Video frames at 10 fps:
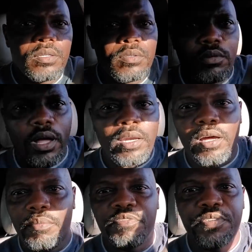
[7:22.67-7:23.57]
You know, I
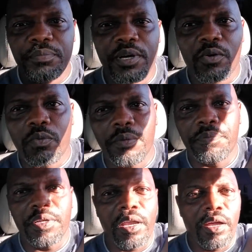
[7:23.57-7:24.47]
love my female women,
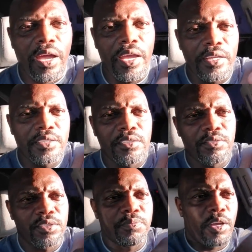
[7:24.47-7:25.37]
but I hate
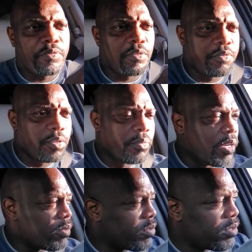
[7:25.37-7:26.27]
disrespectful
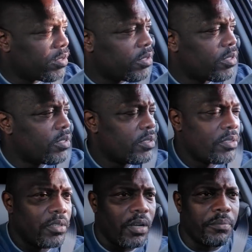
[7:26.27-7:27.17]
female.
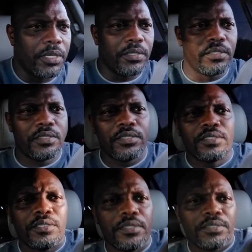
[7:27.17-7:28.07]
You know what I mean?
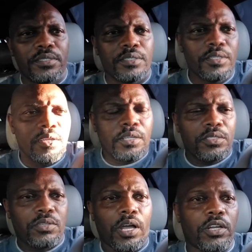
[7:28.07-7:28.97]

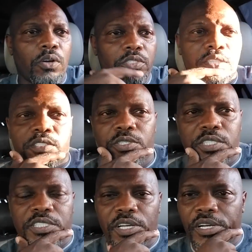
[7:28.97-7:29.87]
So I goes into the
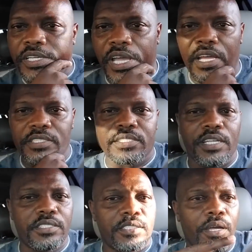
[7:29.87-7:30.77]
Shell gas
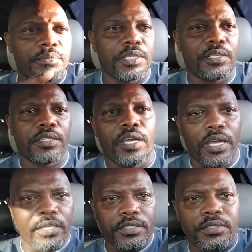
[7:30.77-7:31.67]
station. I'm getting
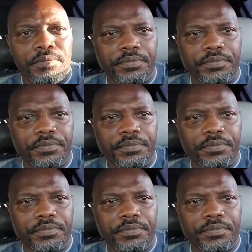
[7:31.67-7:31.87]
gas.